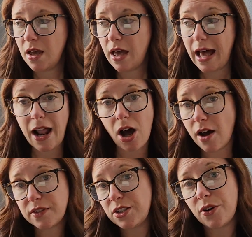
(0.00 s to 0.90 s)
I
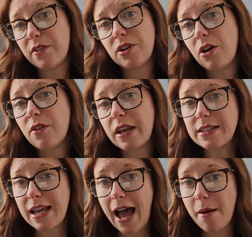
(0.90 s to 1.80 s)
often don't even know that it's
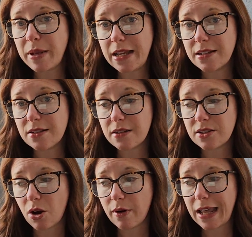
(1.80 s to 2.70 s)
happening until it's
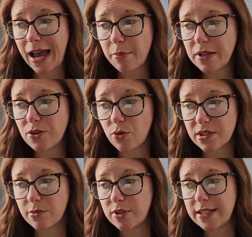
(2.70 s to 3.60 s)
already happened or
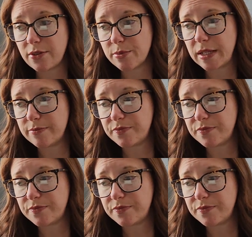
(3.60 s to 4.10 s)
someone tells me.